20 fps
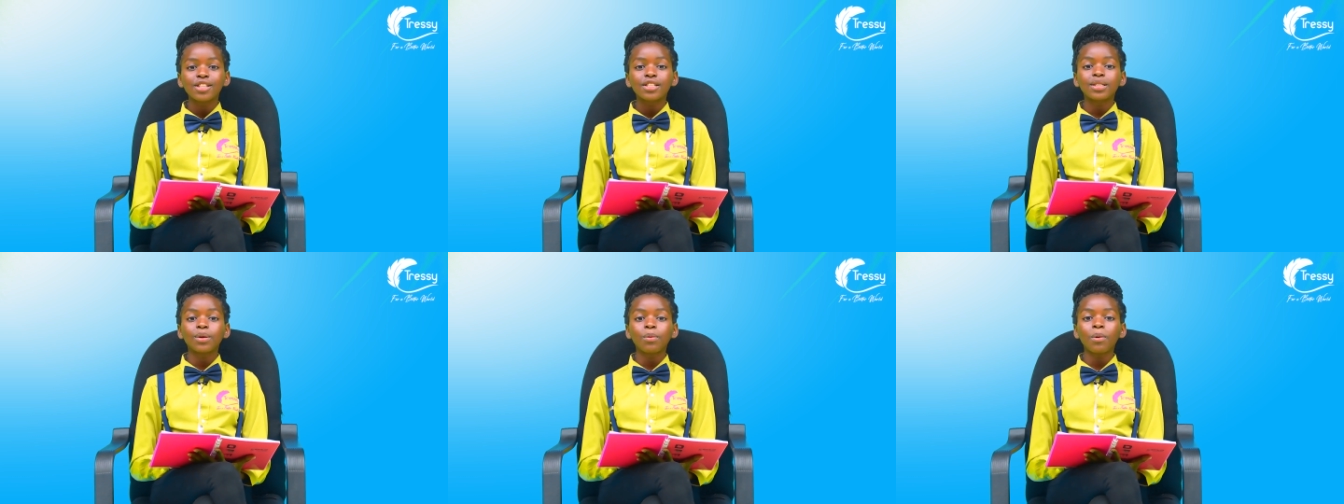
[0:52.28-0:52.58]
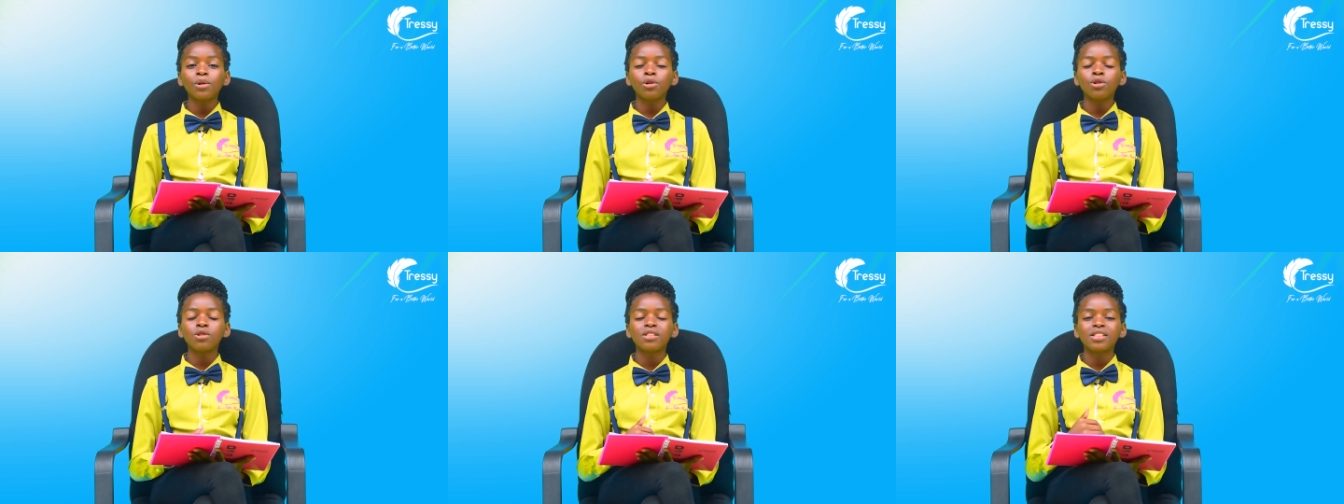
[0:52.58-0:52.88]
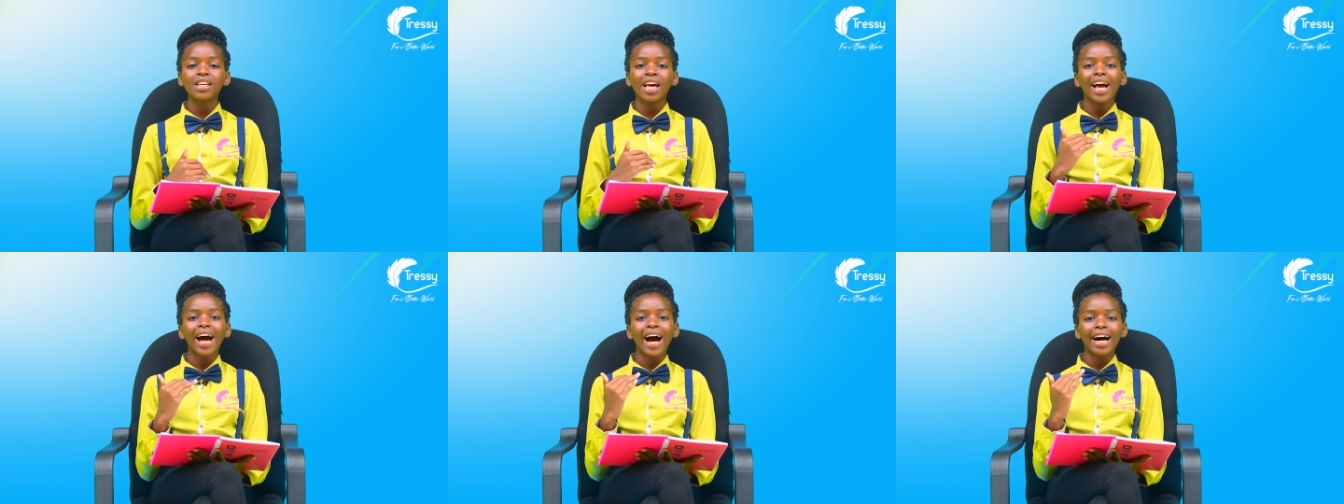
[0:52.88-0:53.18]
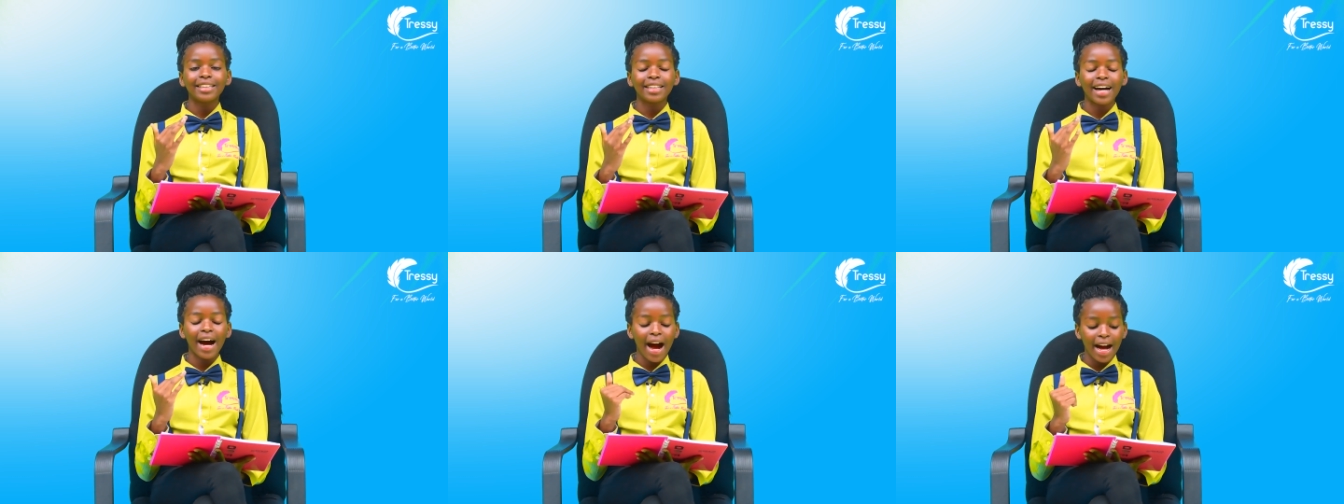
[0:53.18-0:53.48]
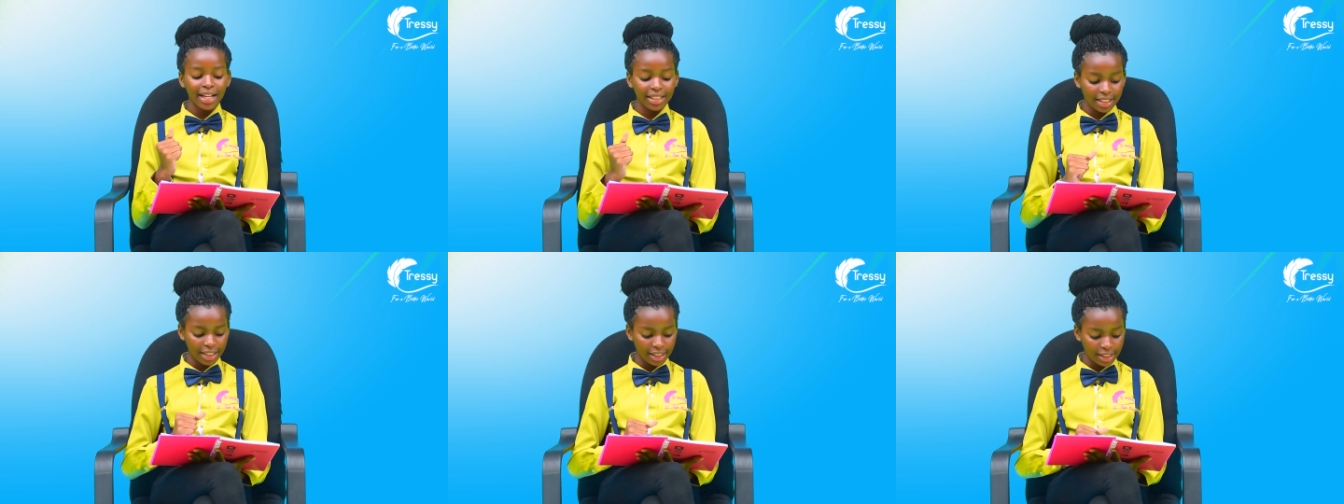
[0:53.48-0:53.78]
So when you say I'd
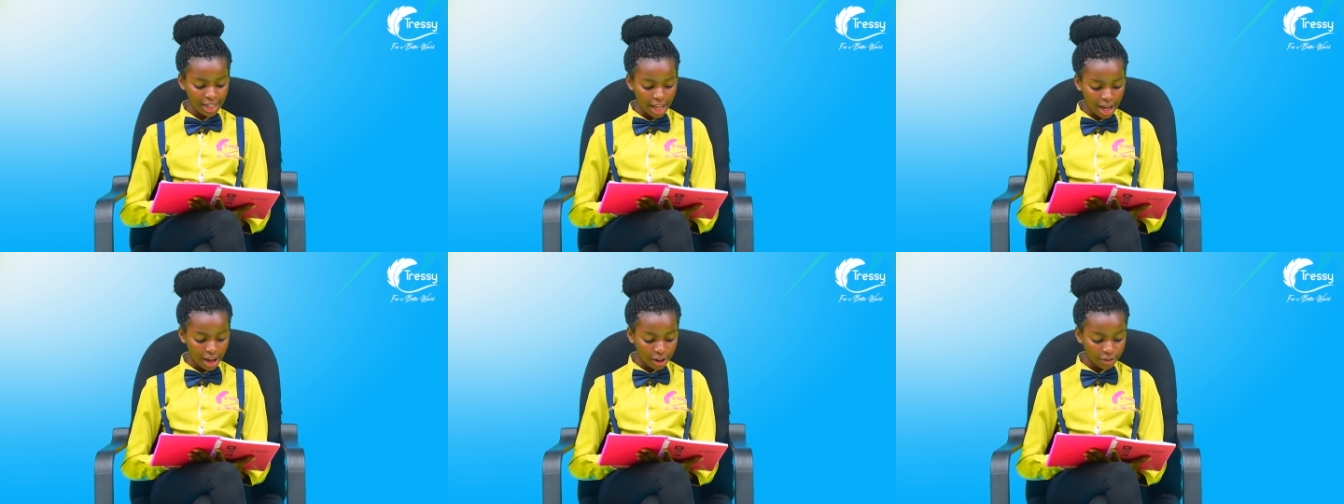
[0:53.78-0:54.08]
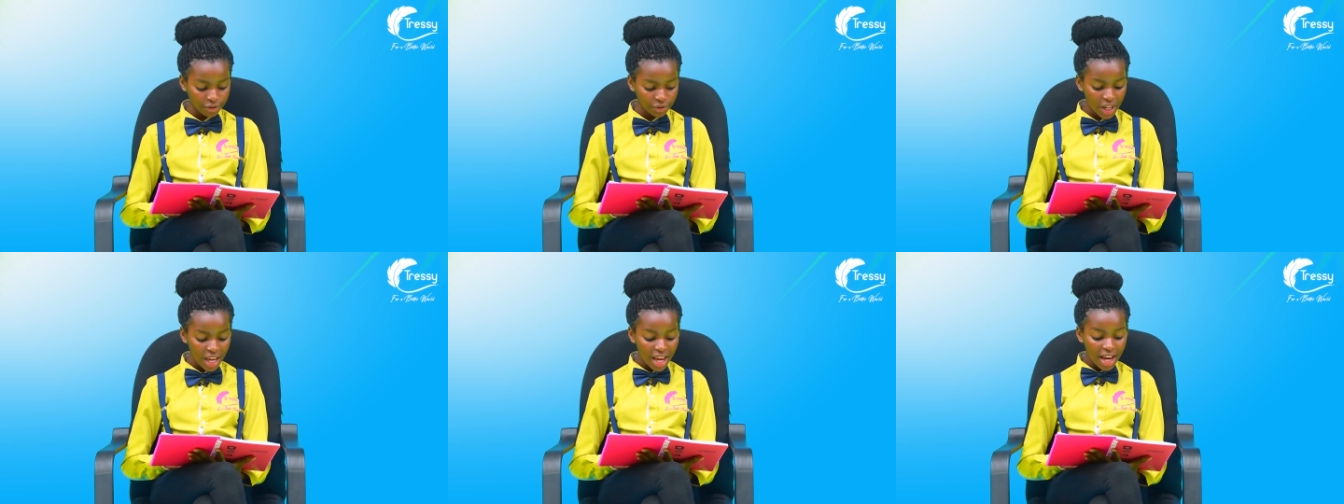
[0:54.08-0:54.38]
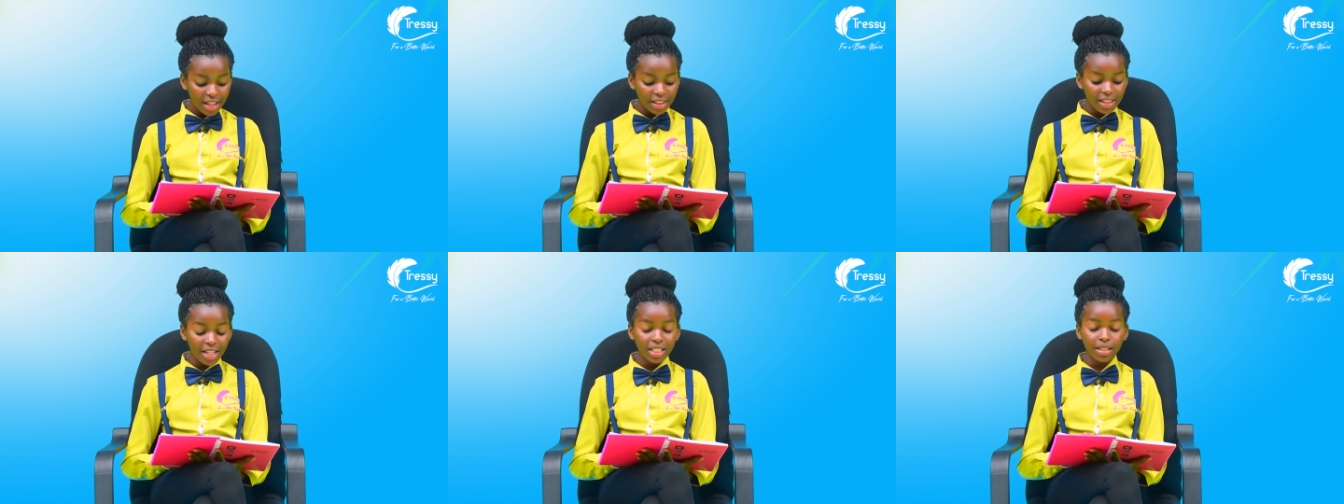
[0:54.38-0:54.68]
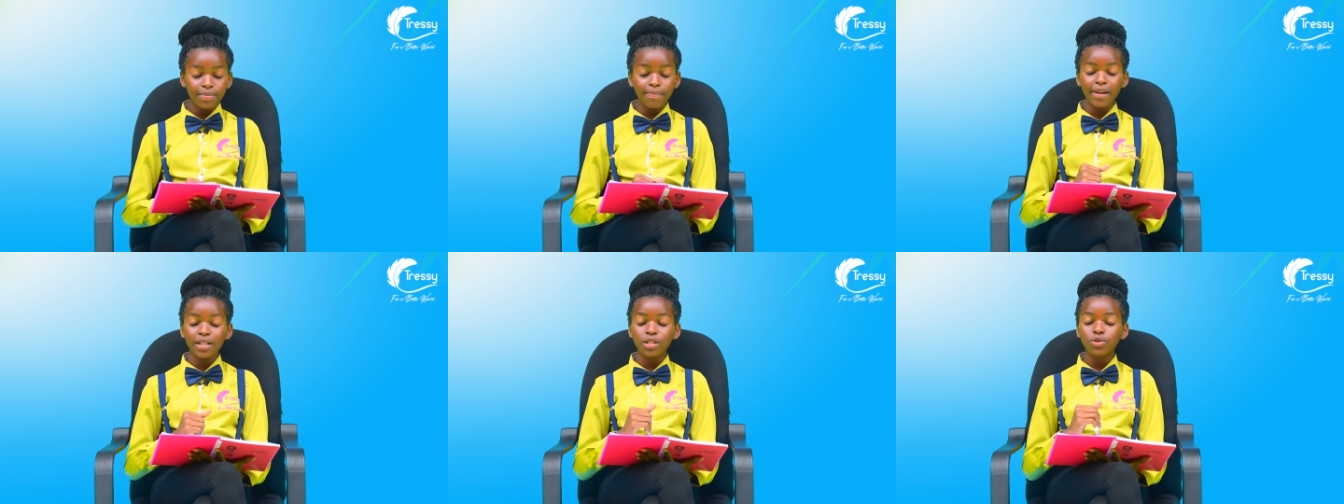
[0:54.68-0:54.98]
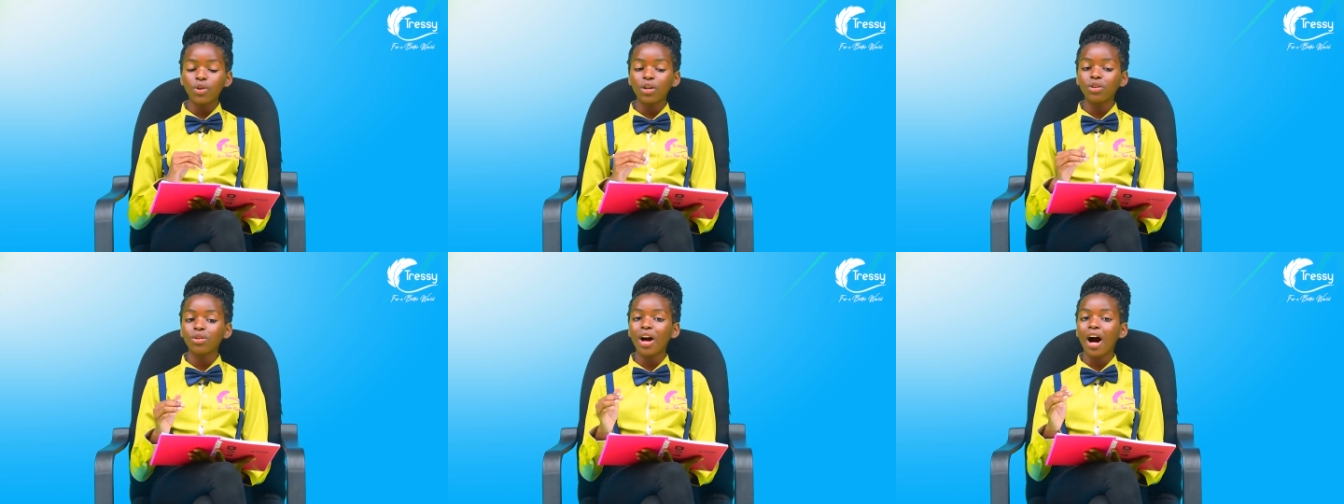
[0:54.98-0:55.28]
had enough, this means
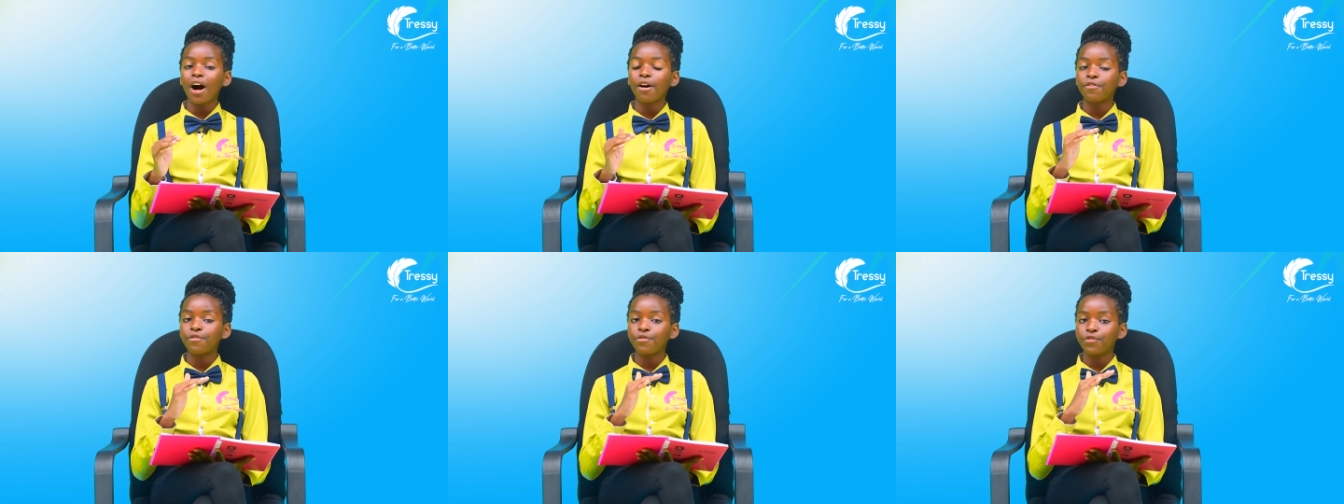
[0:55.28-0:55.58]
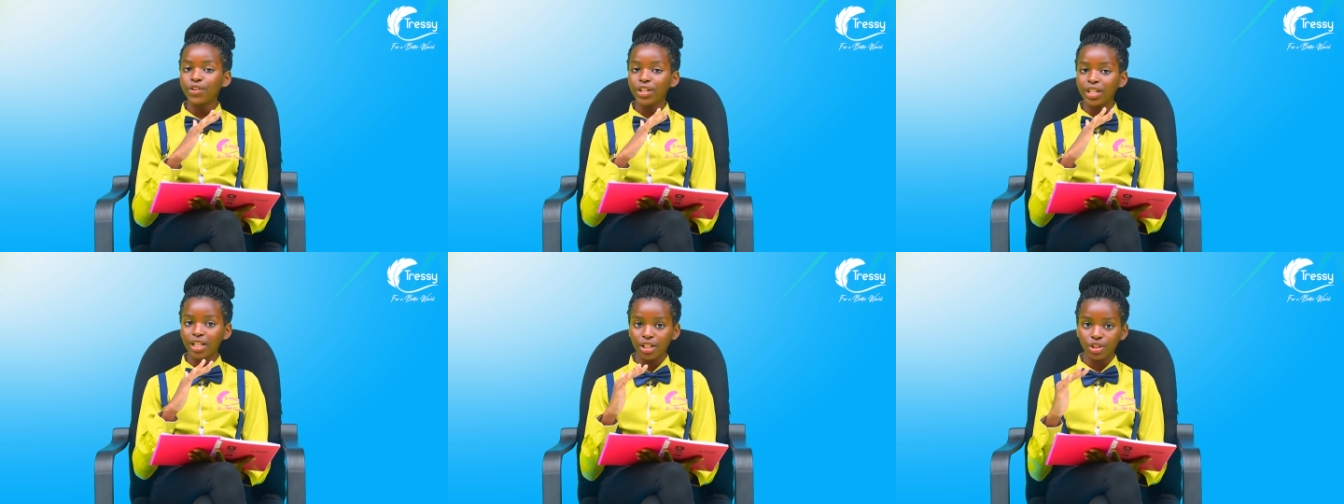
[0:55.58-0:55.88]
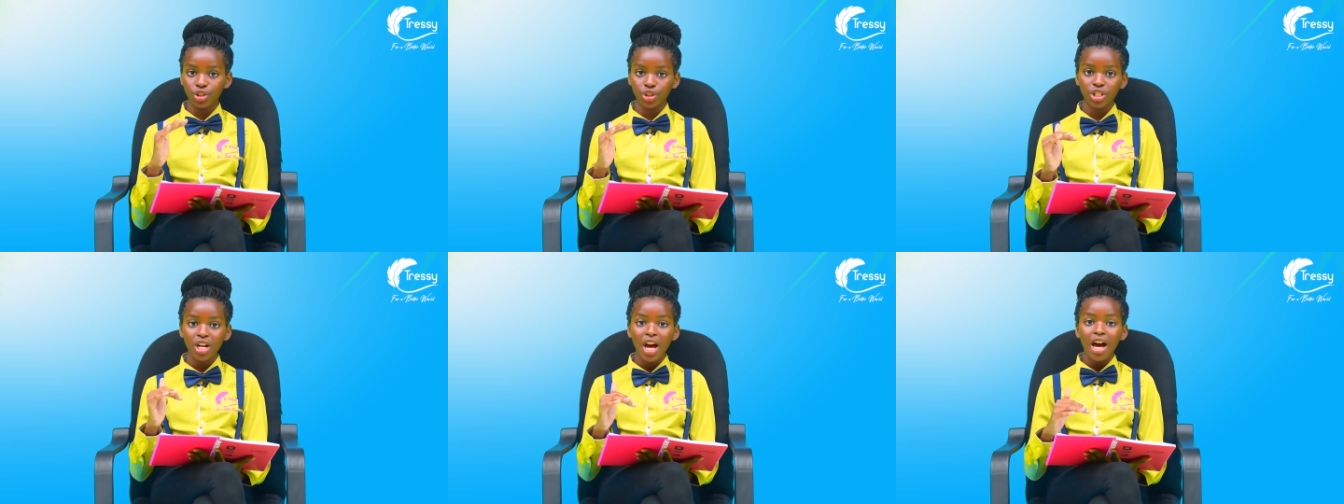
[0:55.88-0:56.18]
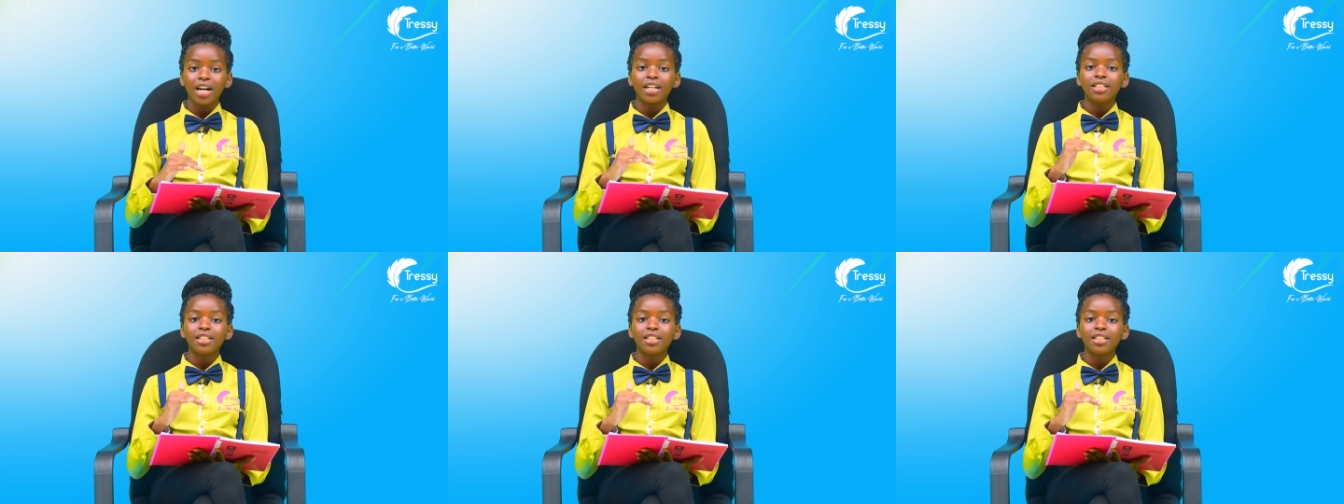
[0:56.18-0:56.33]
when you have finished,